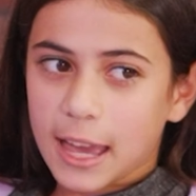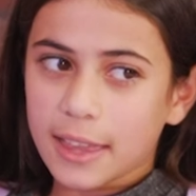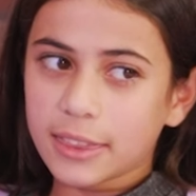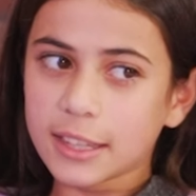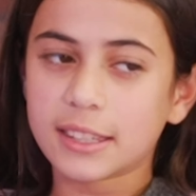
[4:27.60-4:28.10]

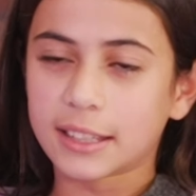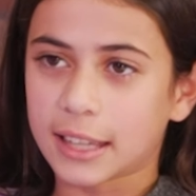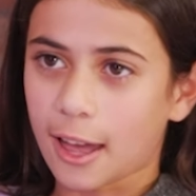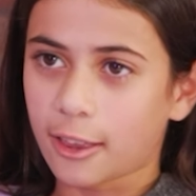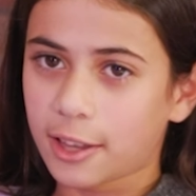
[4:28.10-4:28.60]
had this
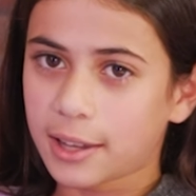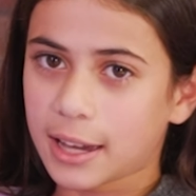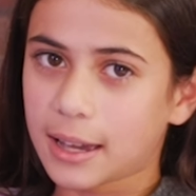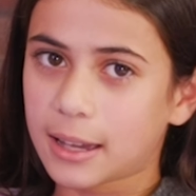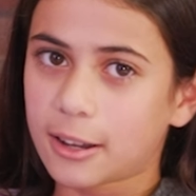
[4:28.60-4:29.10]
gala
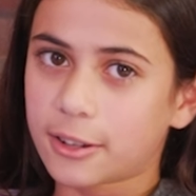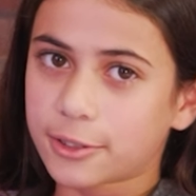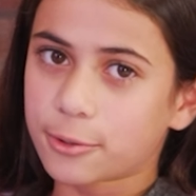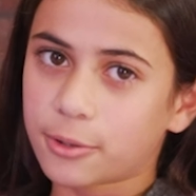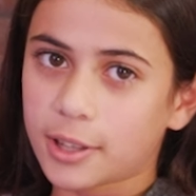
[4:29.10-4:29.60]
at our
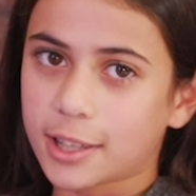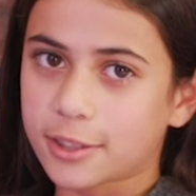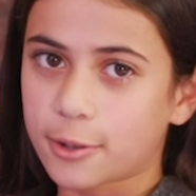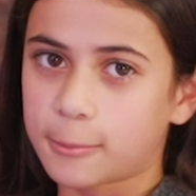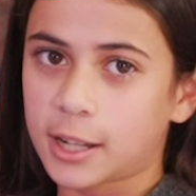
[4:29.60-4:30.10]
school, and
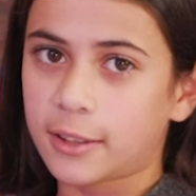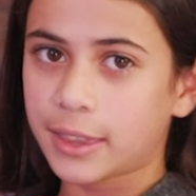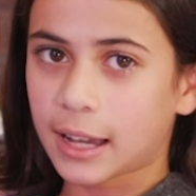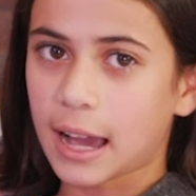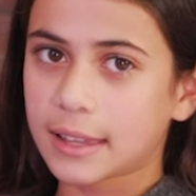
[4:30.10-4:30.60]
so one of
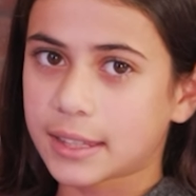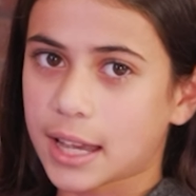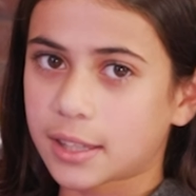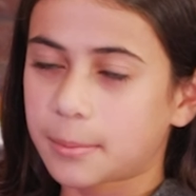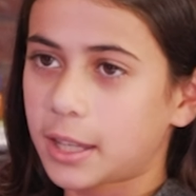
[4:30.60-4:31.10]
the guides
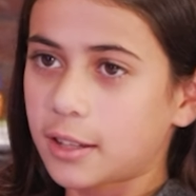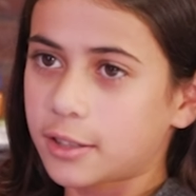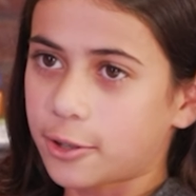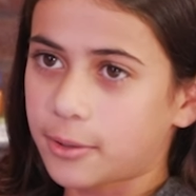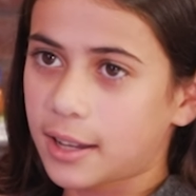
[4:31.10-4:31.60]
asked me to
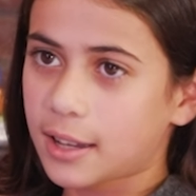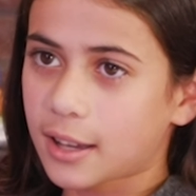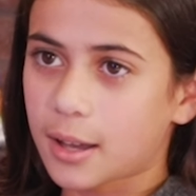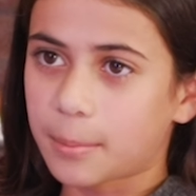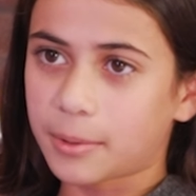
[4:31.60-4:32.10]
donate a
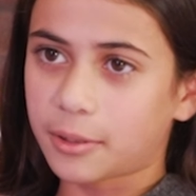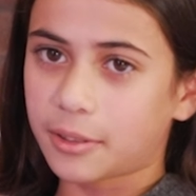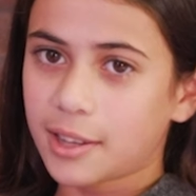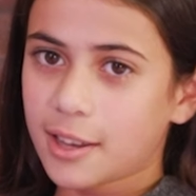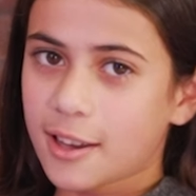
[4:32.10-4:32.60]
couple
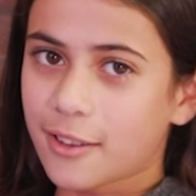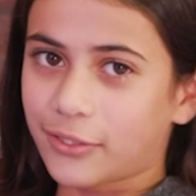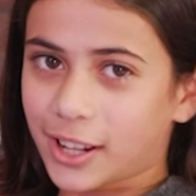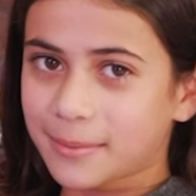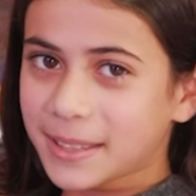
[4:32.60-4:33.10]
of art